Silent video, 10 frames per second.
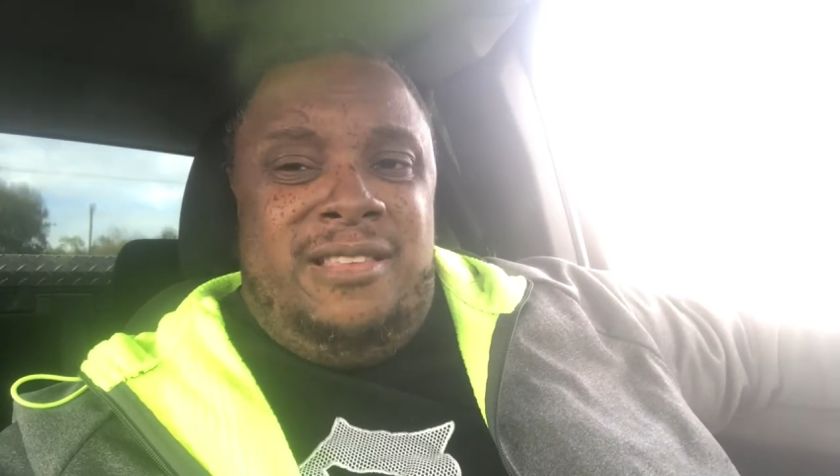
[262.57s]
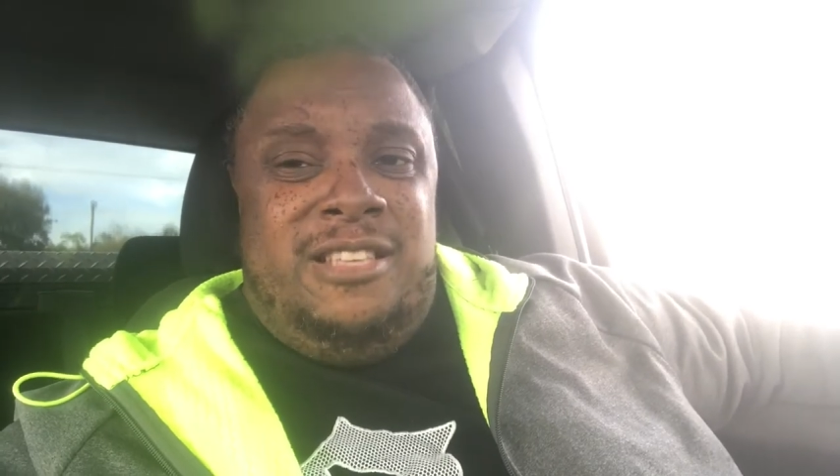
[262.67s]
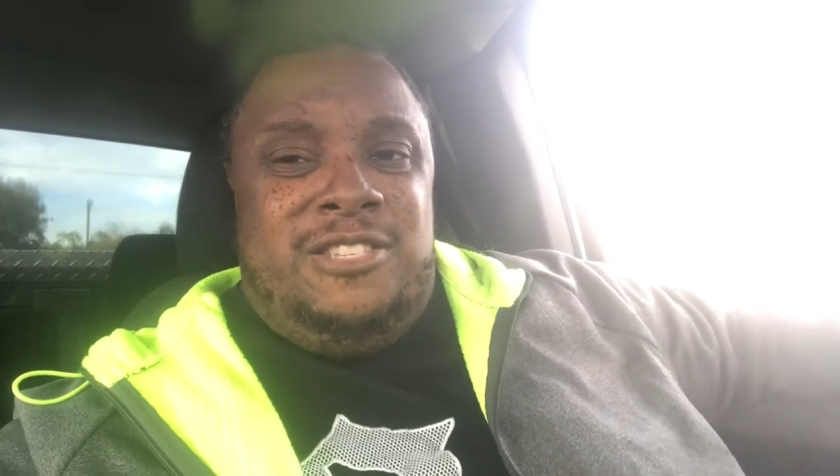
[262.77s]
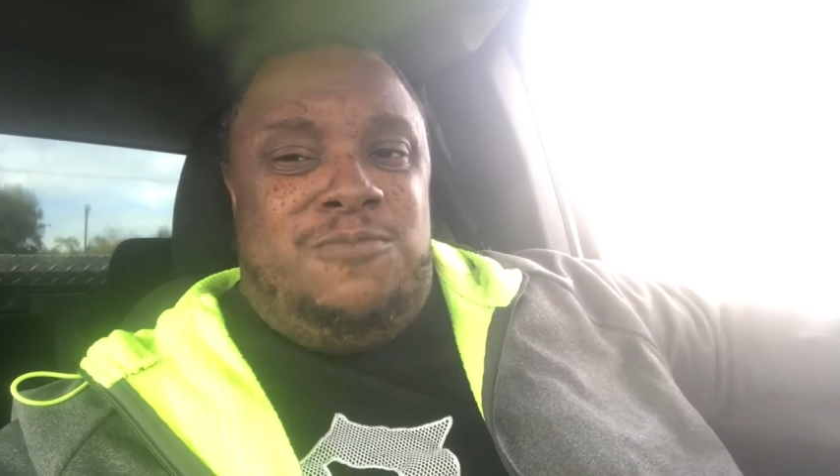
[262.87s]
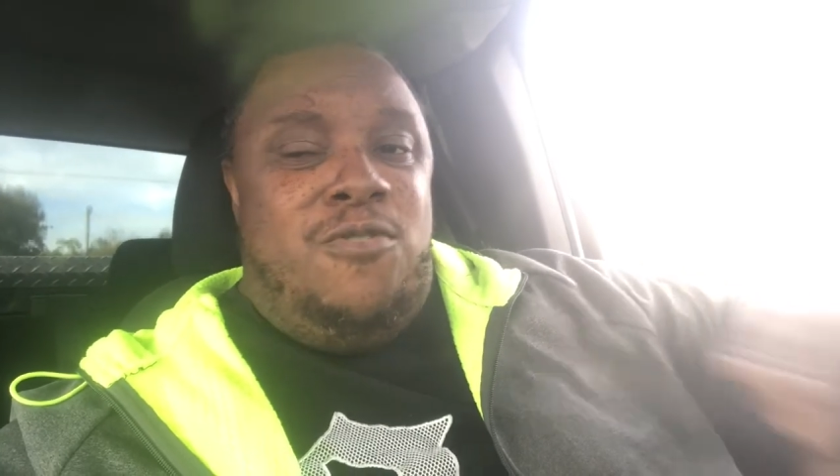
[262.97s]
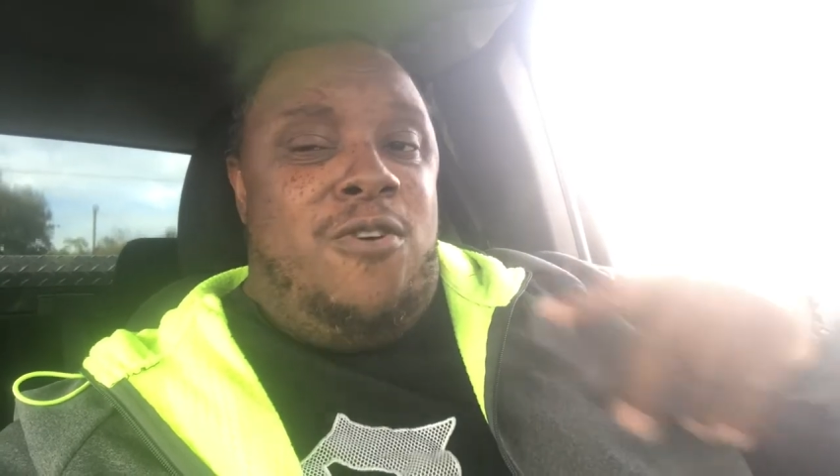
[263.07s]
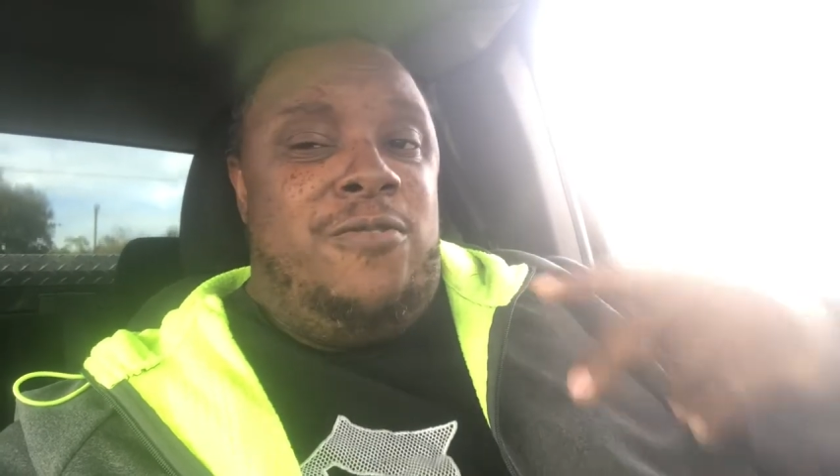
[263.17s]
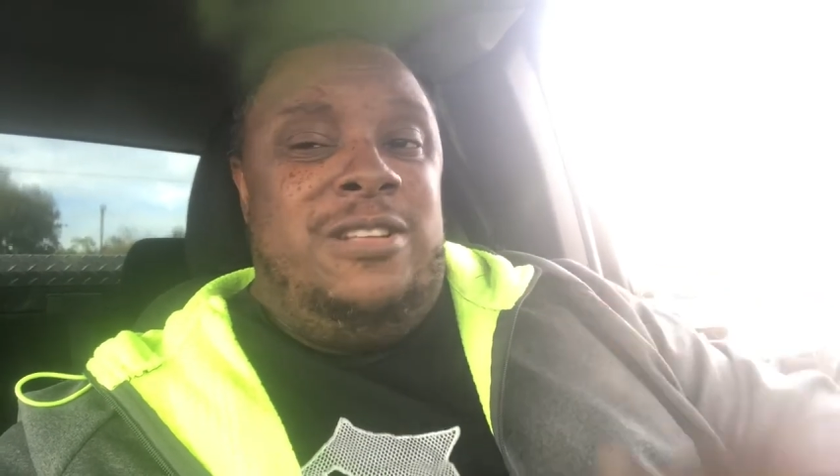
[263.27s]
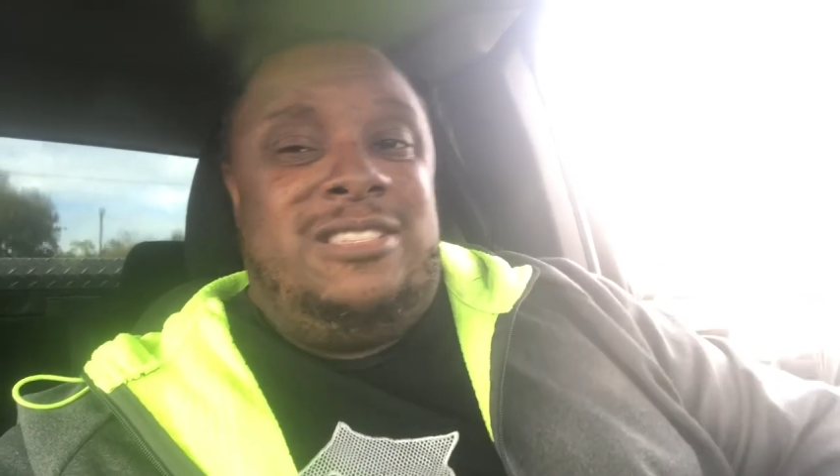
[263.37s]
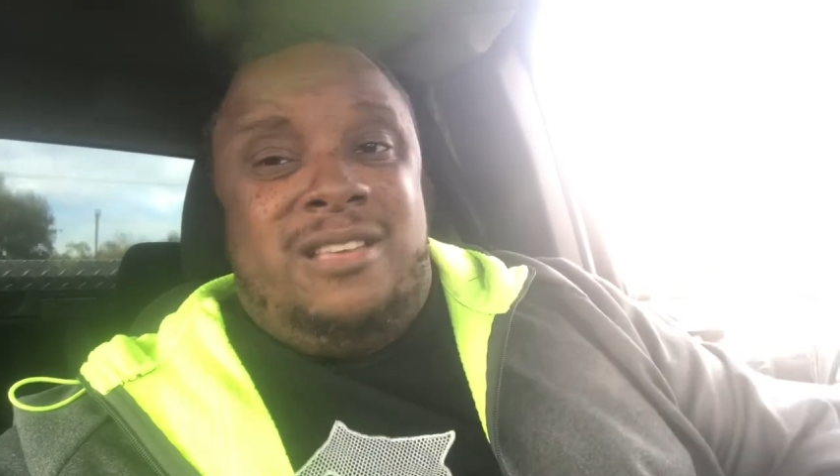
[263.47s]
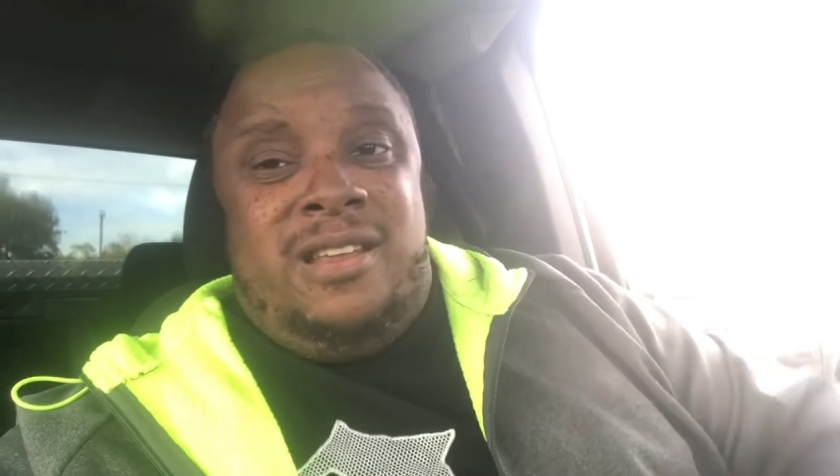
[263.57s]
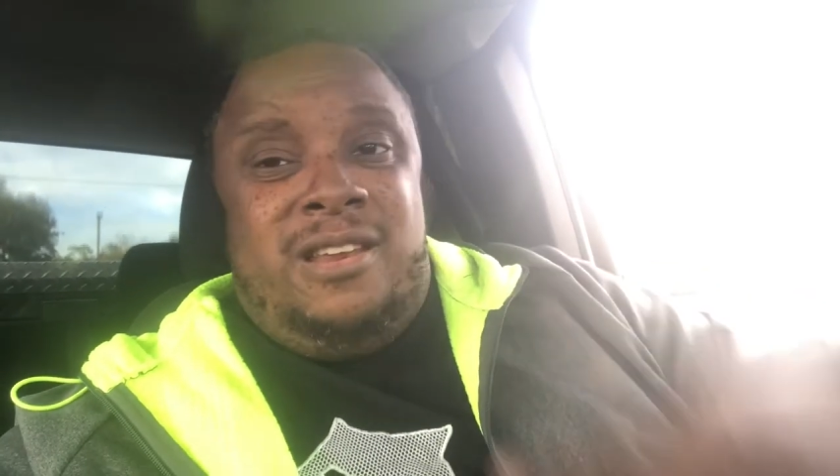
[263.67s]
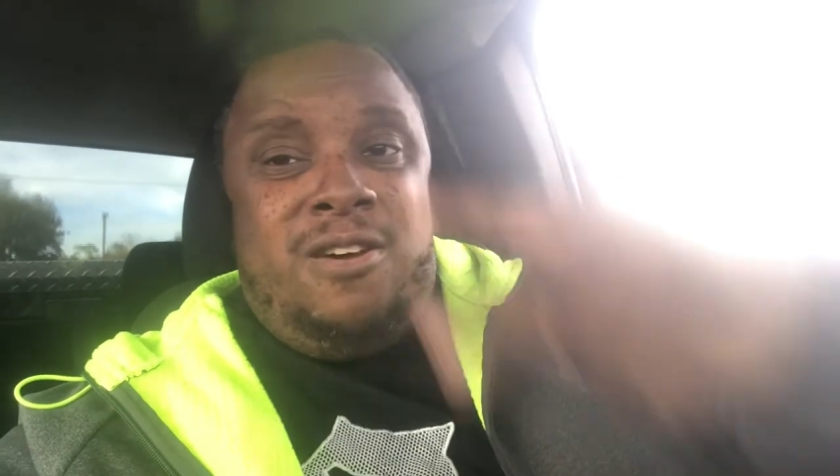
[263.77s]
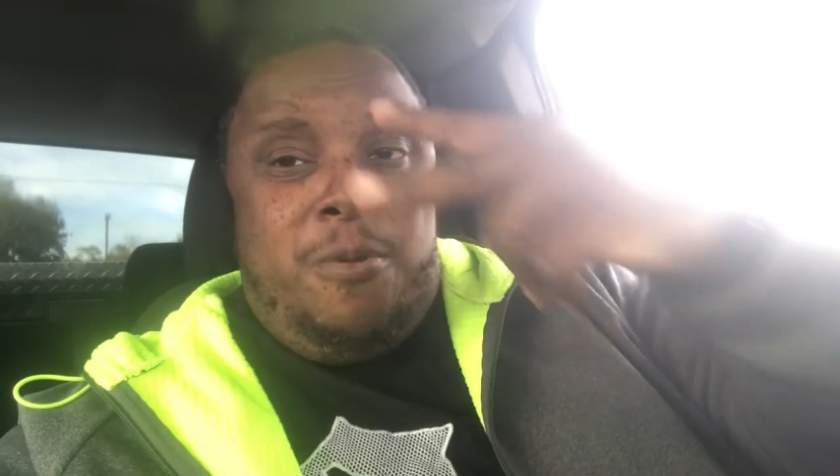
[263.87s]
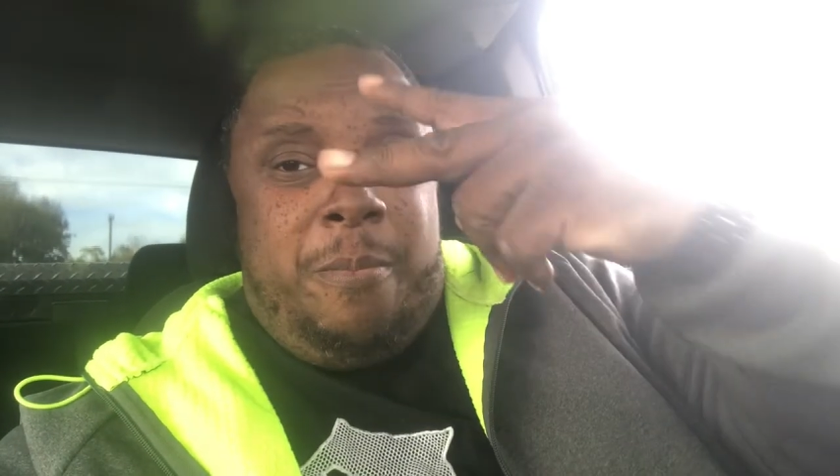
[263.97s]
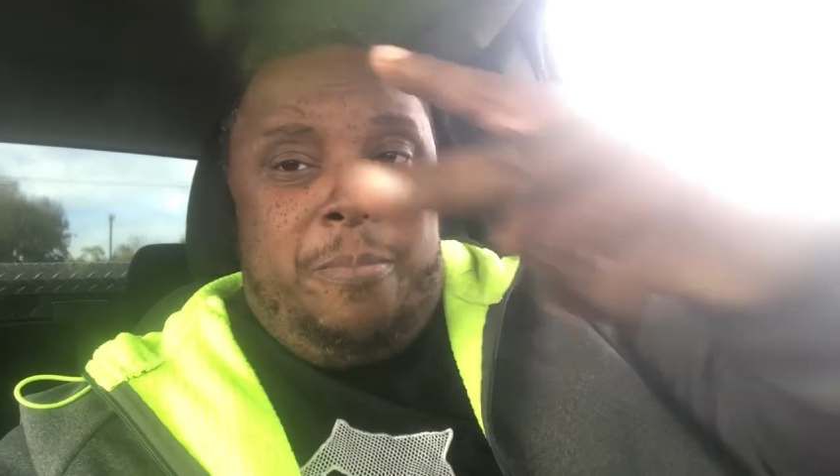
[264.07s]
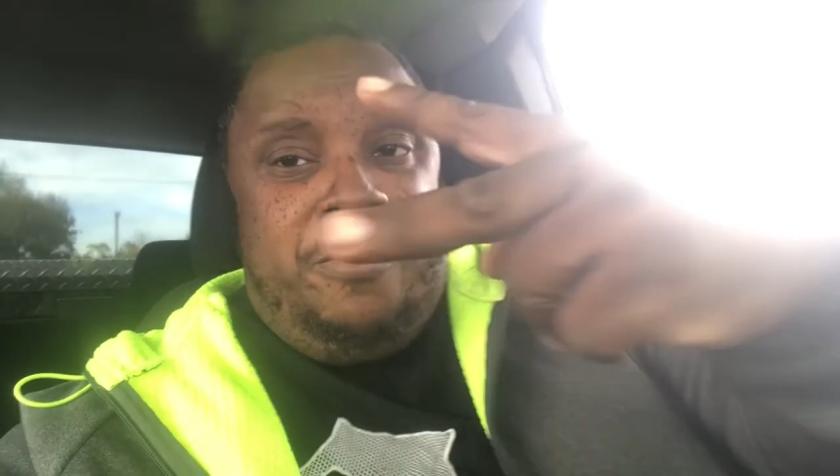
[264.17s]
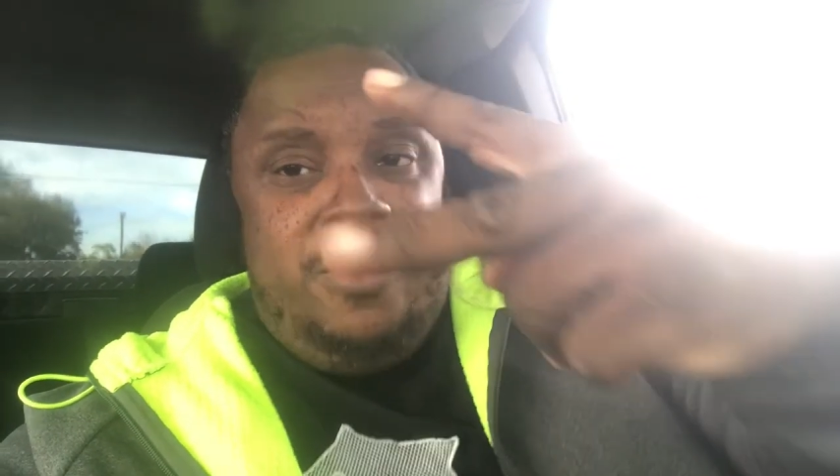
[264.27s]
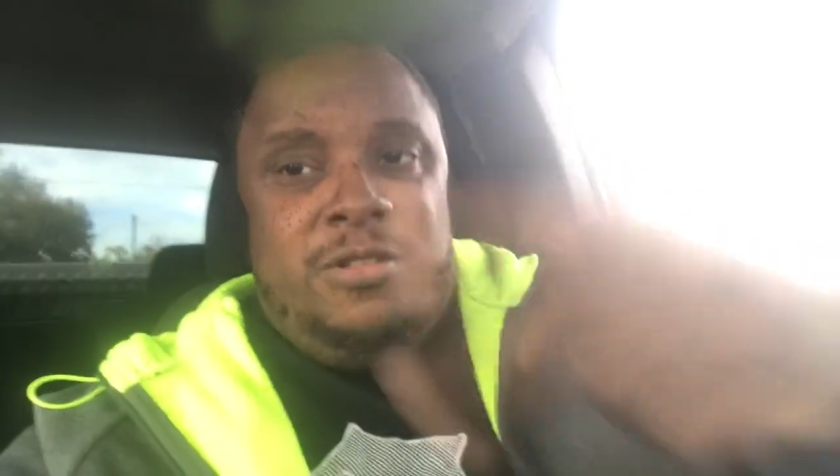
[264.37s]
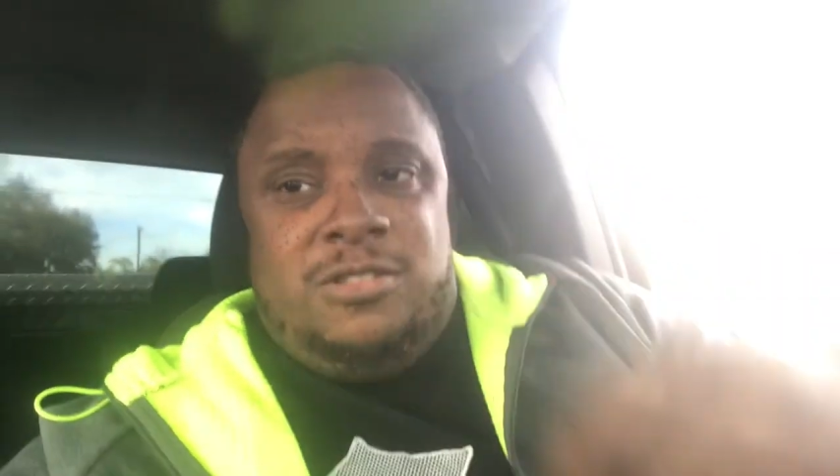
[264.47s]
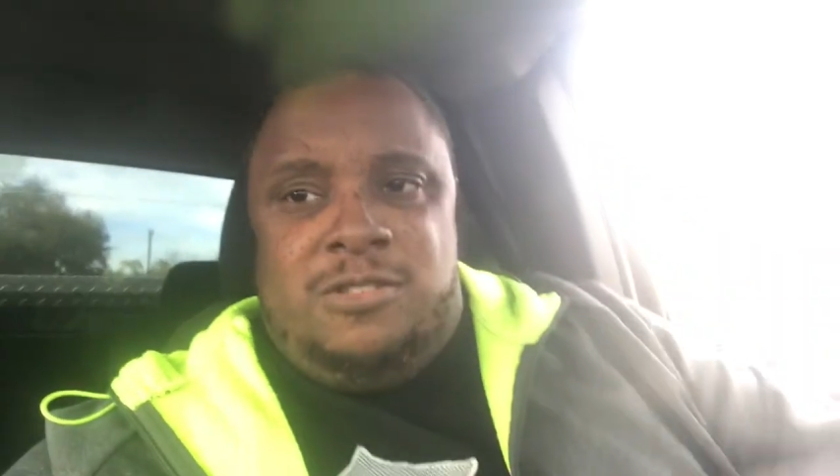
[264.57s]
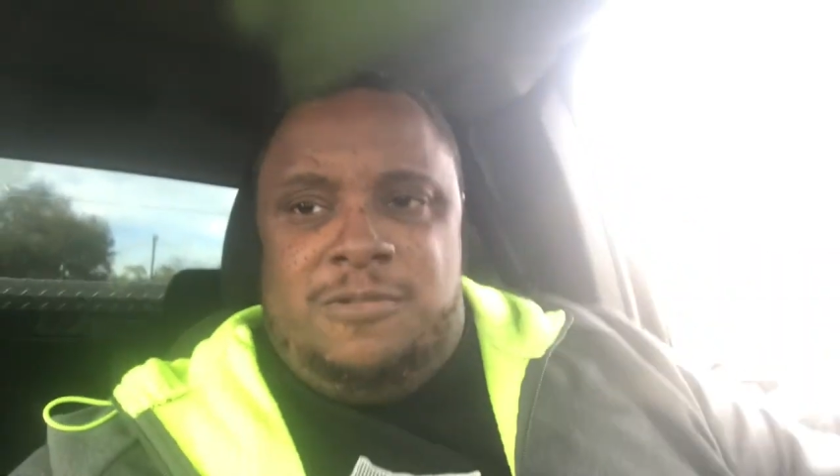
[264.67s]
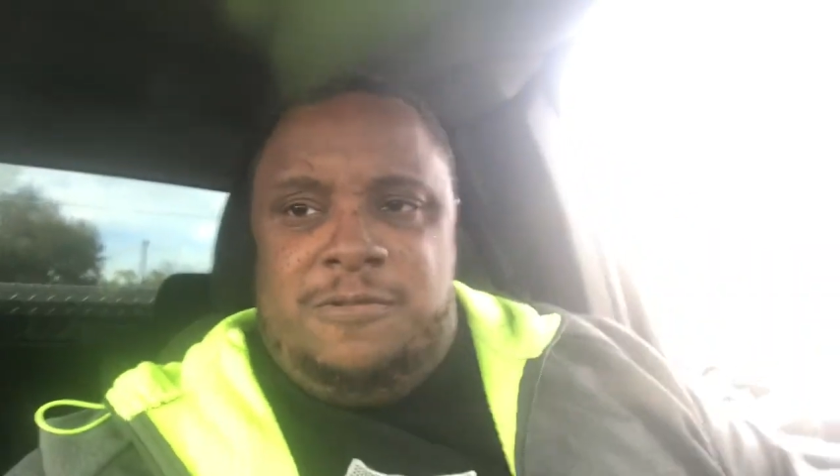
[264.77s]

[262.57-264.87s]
this is Maurice signing out. Peace.